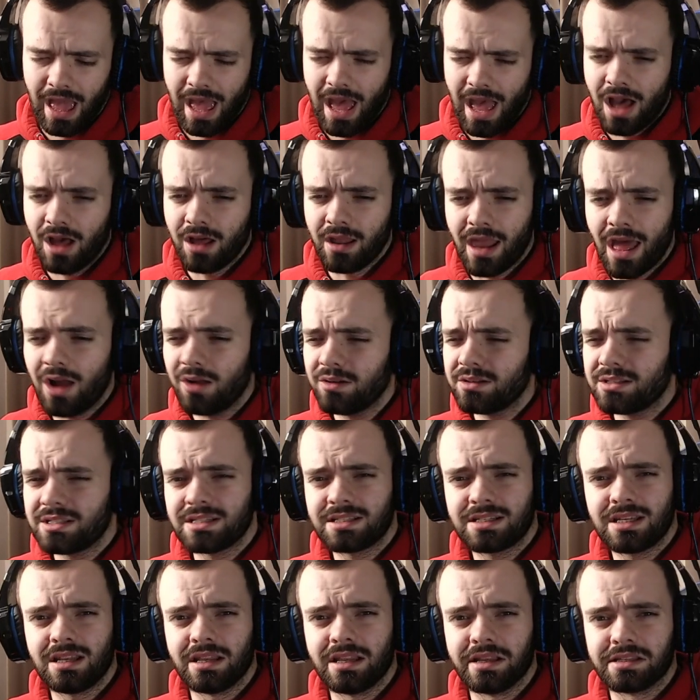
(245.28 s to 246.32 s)
How the hell did you
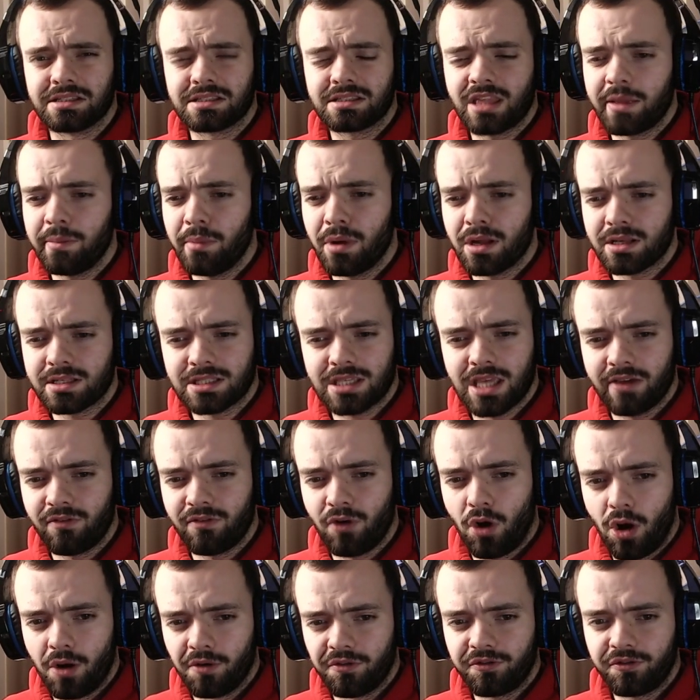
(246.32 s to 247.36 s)
see this? They must give
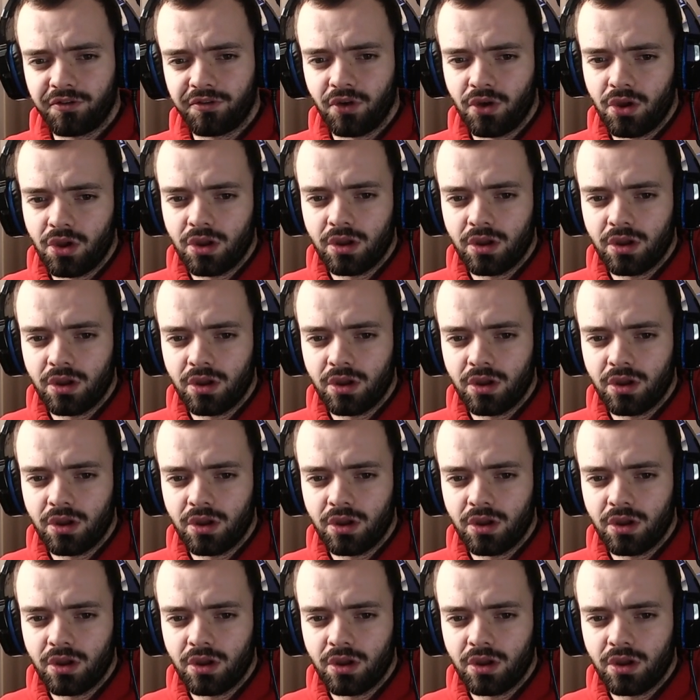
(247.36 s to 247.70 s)
off